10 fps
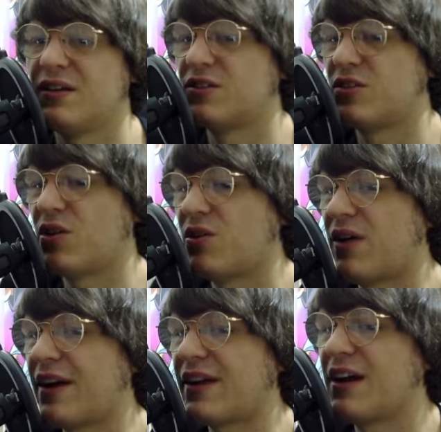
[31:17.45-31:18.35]
So
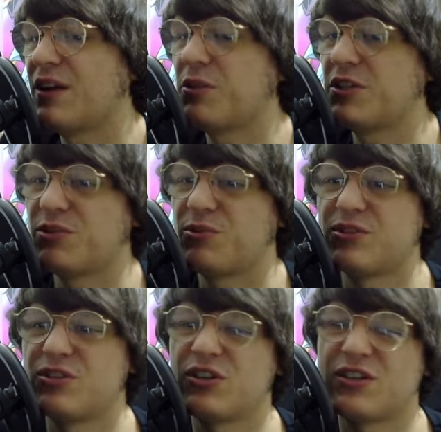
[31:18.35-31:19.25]
I kind of wish it
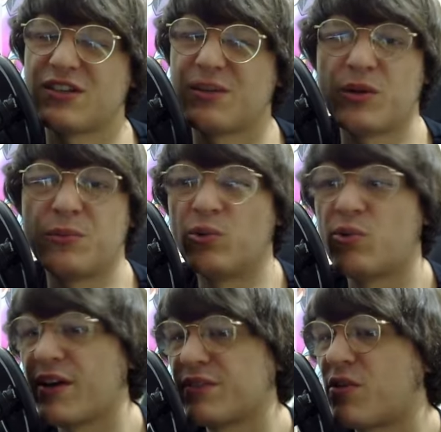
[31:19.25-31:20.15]
was you can summon a Blue
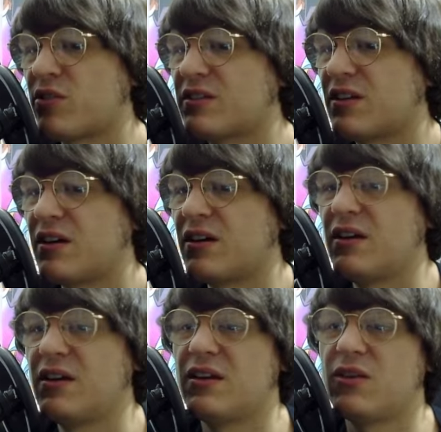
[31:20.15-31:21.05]
Eyes monster,
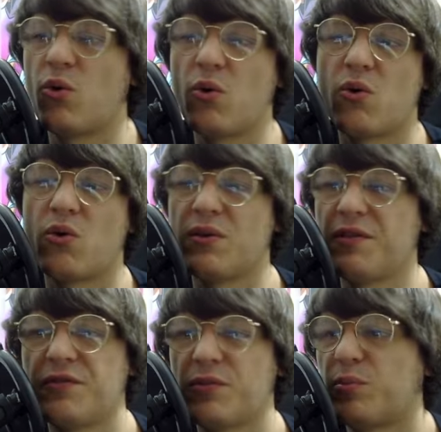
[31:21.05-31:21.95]
or
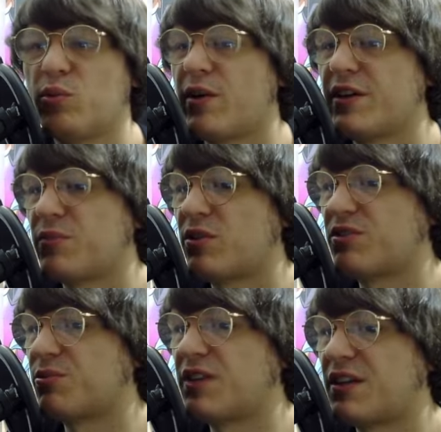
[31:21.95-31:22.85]
if a Blue Eyes
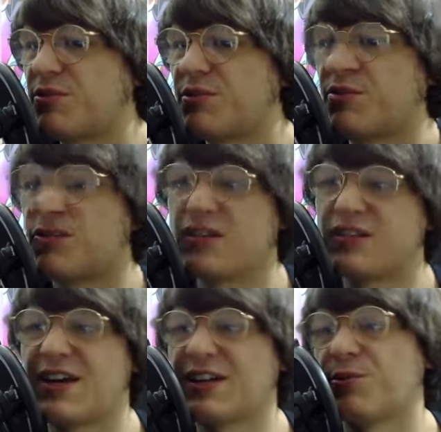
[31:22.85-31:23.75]
monster was under it, you can
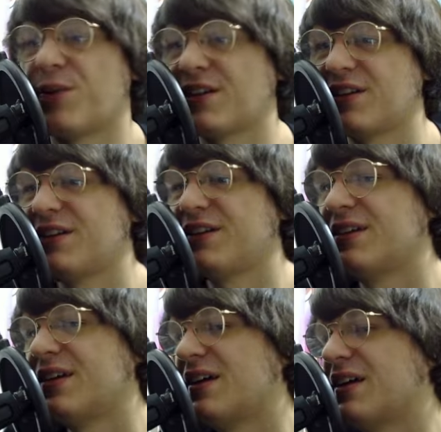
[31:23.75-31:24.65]
attack directly.
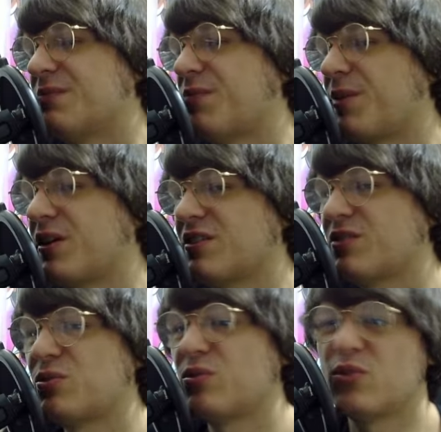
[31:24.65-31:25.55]
But because
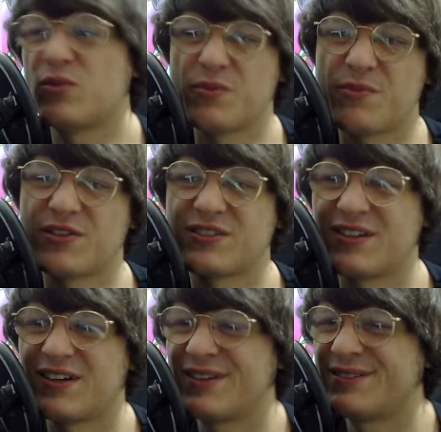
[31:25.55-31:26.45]
it's all normal
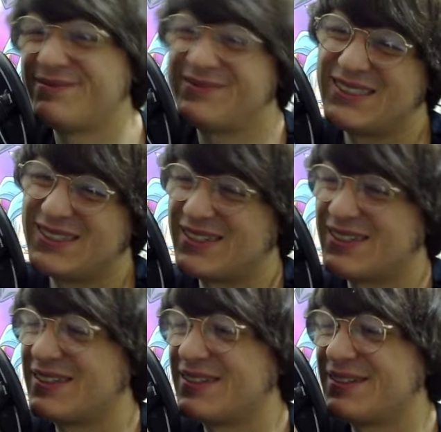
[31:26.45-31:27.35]
monster,
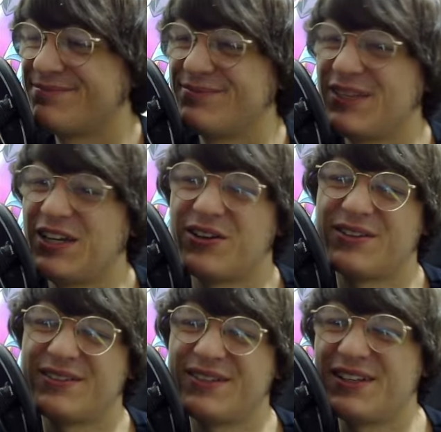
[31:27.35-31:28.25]
it's, you know,
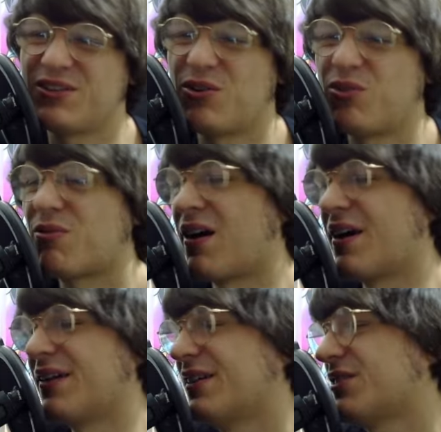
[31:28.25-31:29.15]
it's
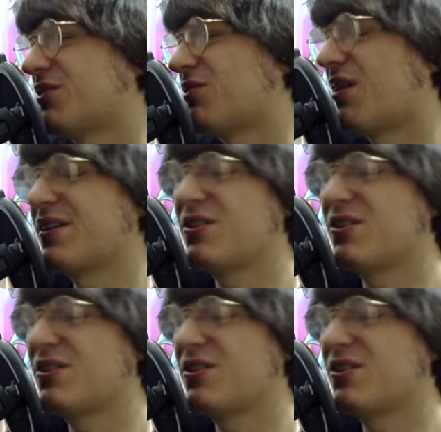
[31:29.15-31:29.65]
alright. It's alright.